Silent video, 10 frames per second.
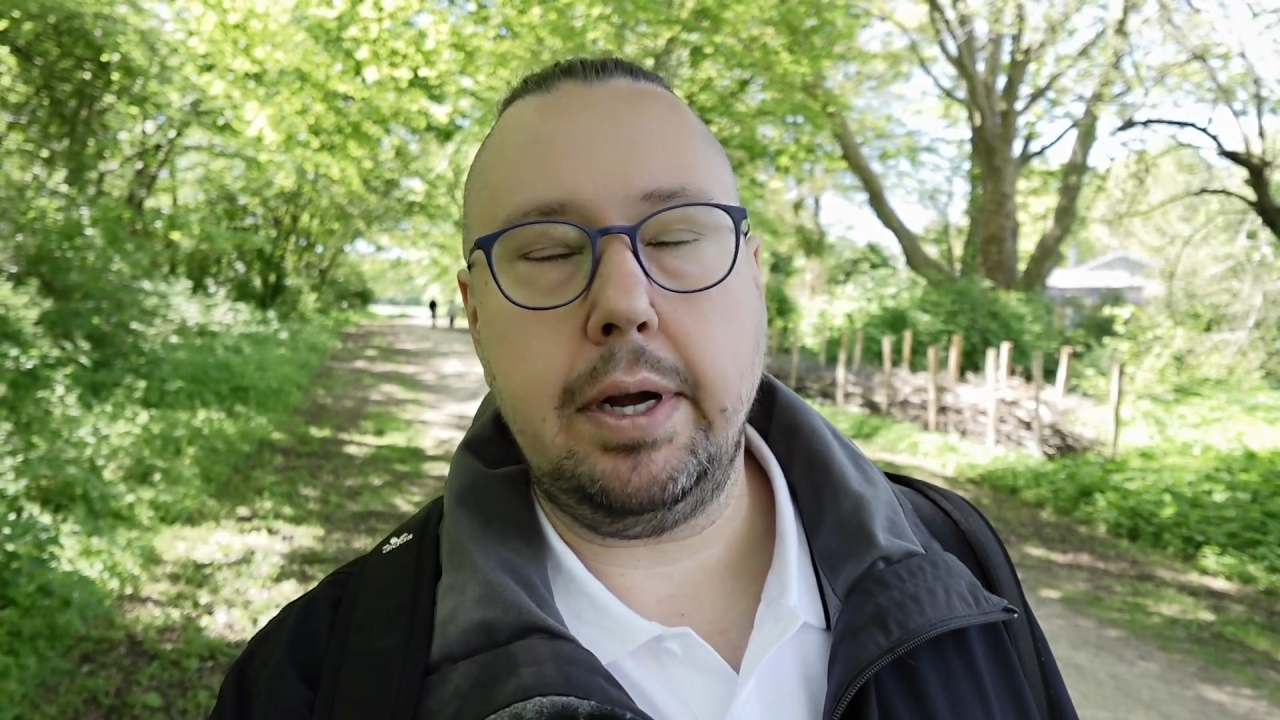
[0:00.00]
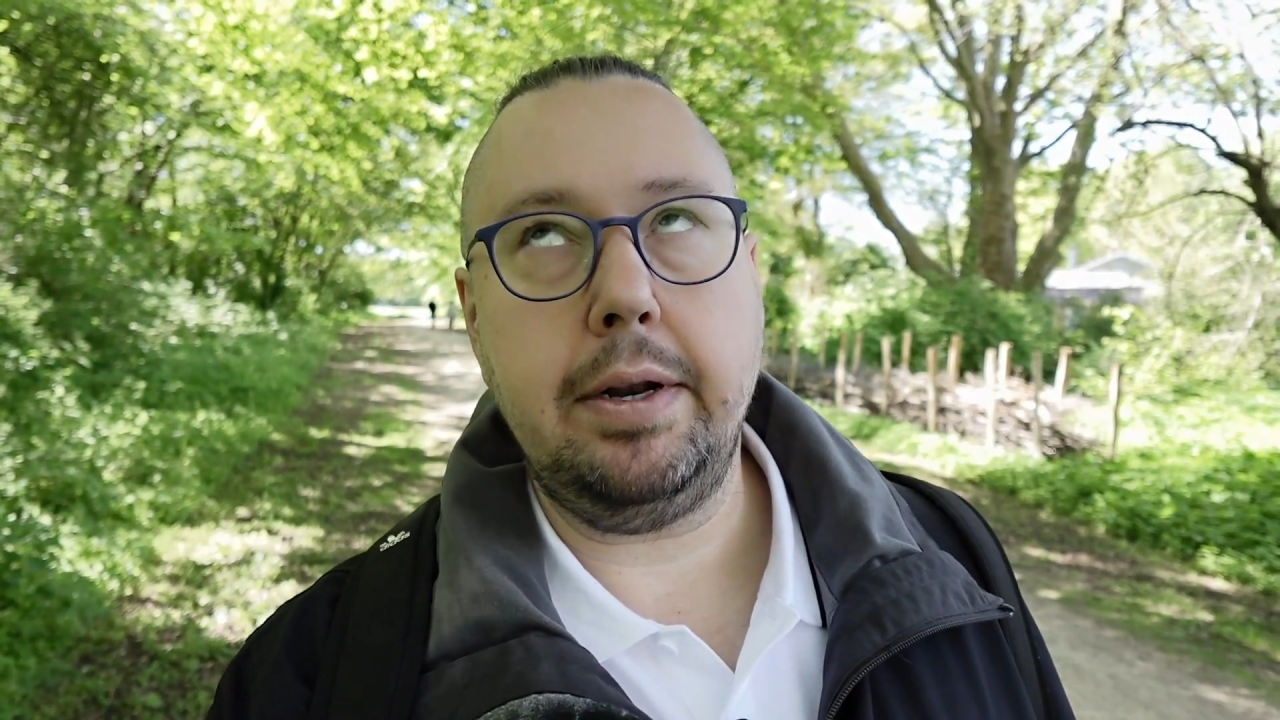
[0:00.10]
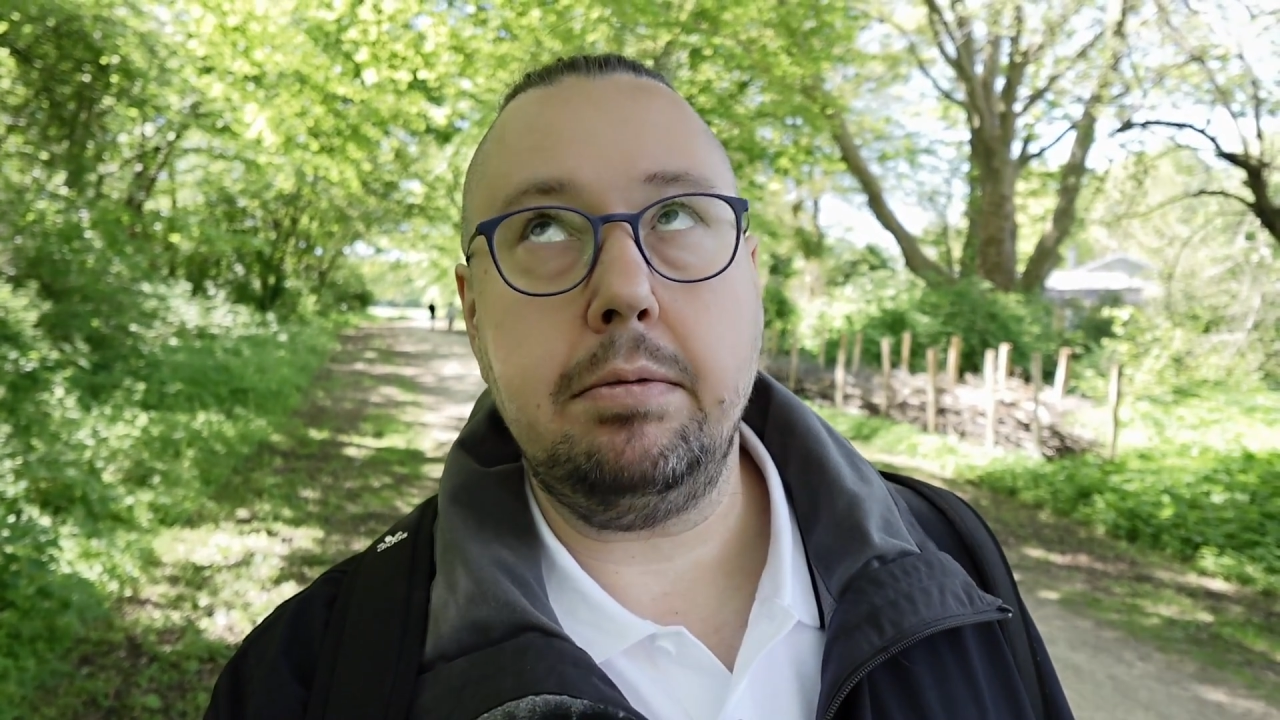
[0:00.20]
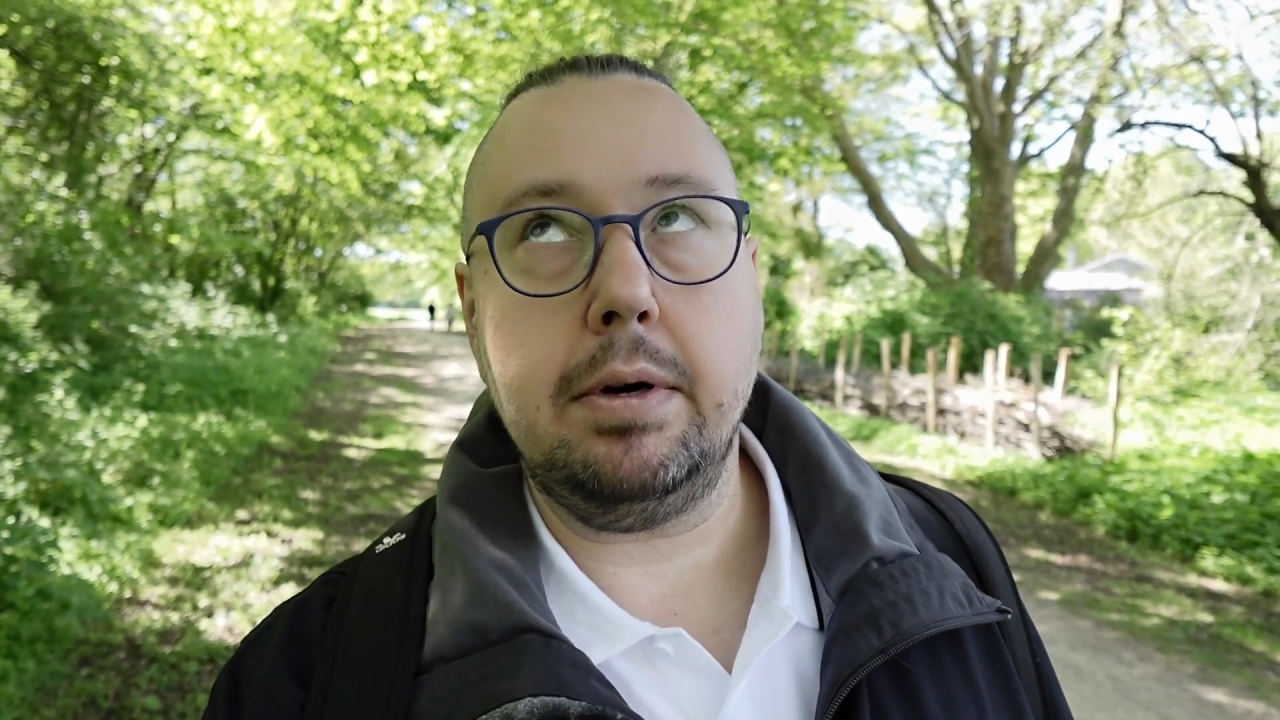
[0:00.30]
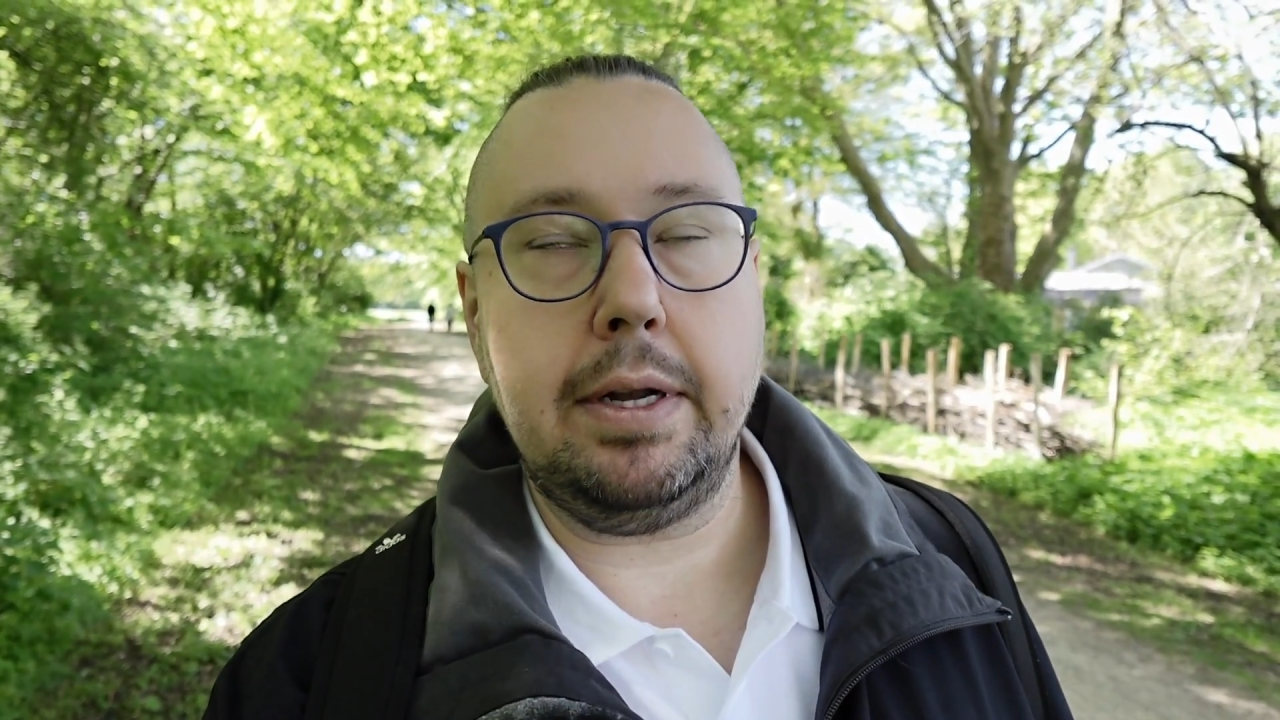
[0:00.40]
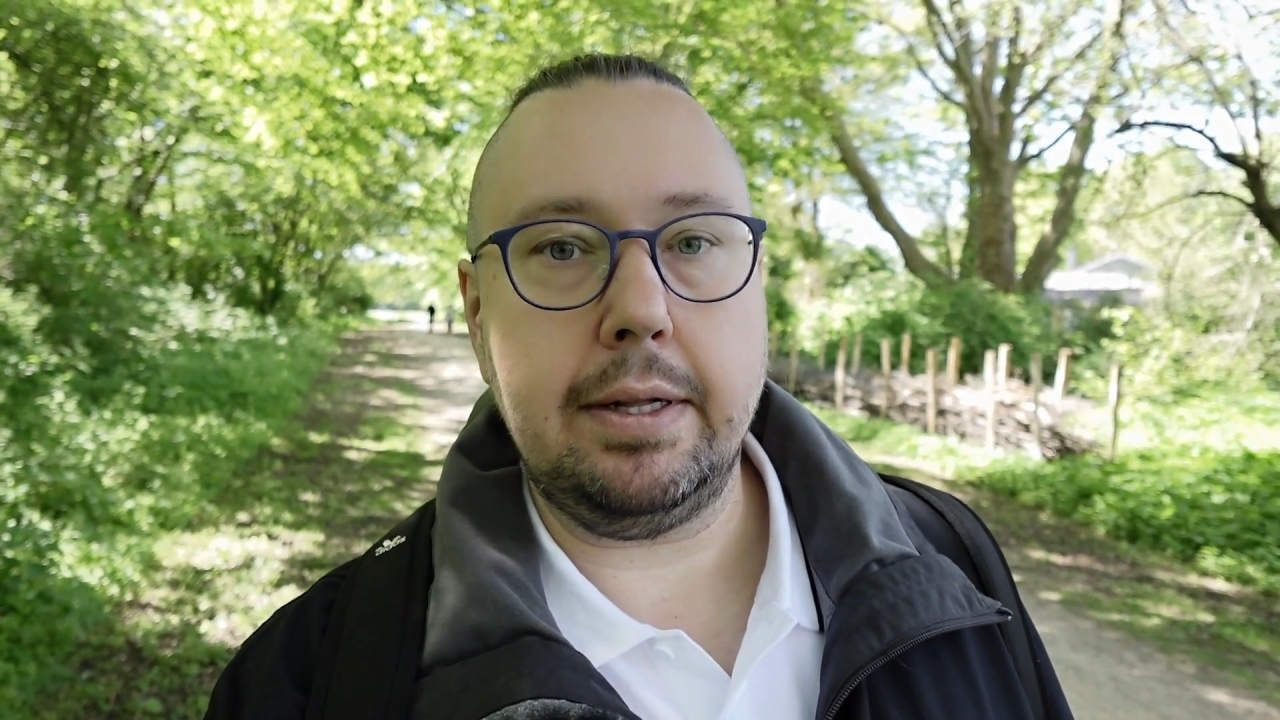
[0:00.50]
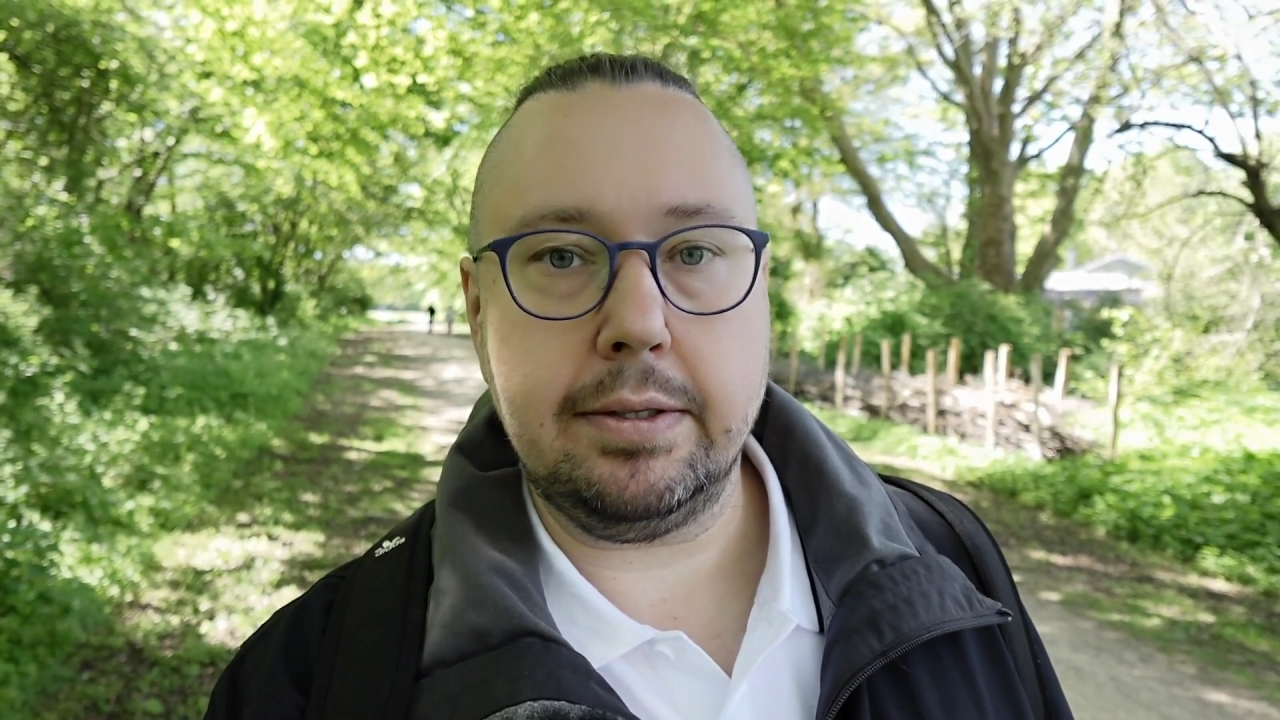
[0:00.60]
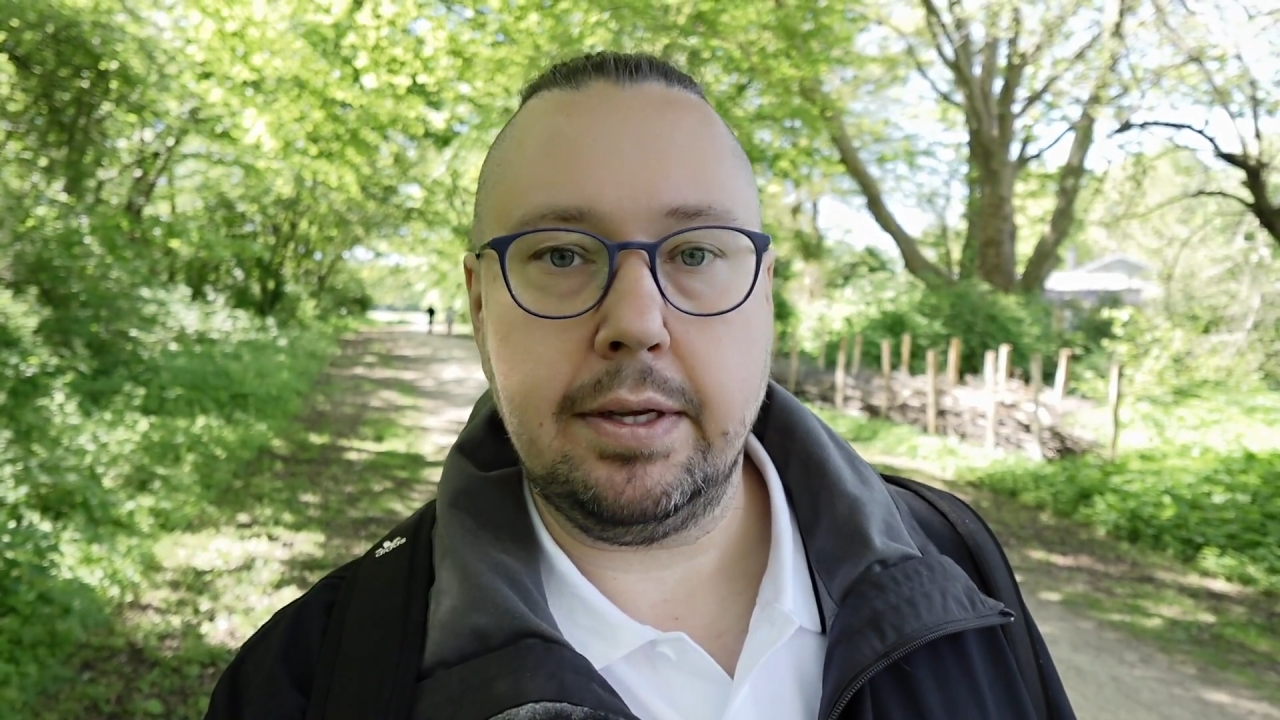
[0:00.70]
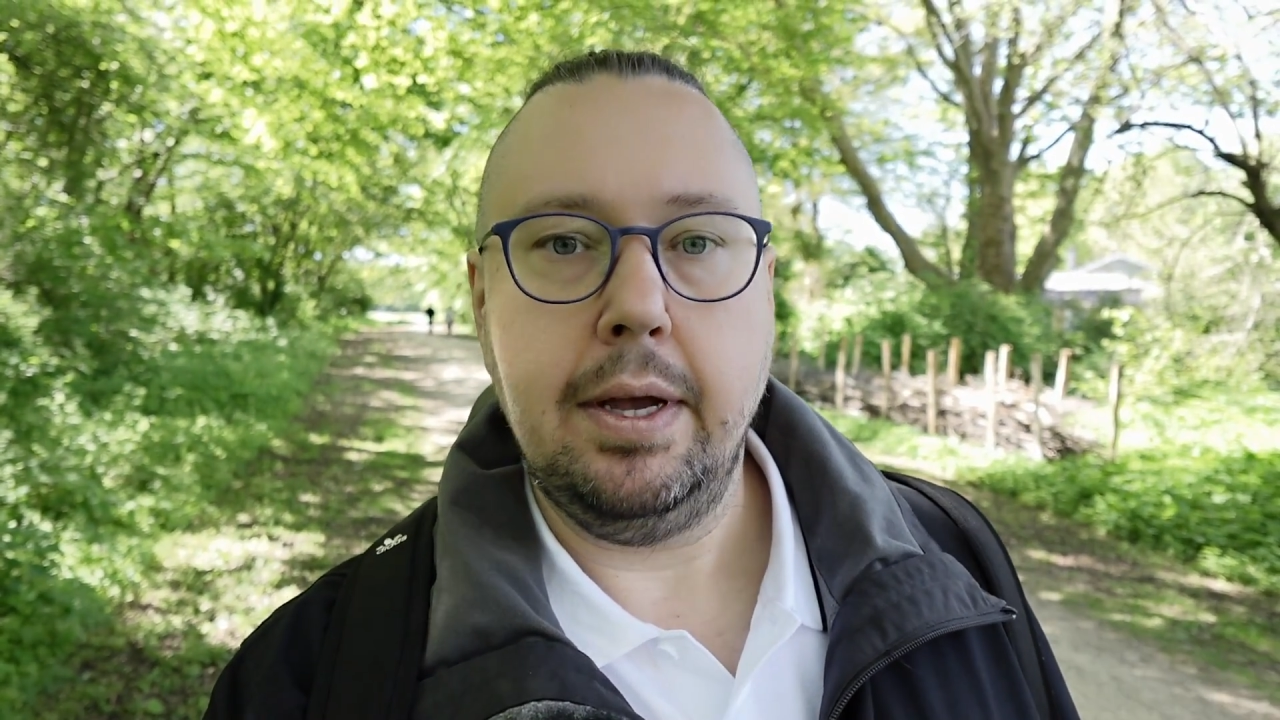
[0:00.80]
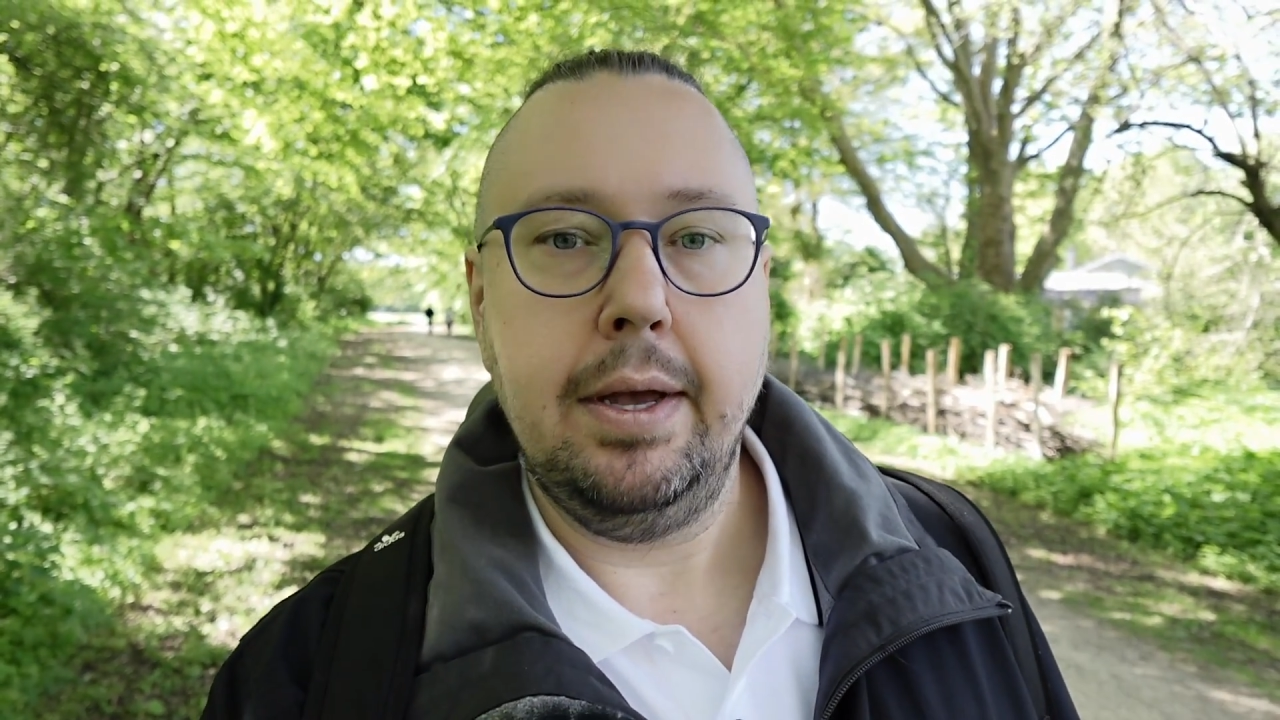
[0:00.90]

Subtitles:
anyone else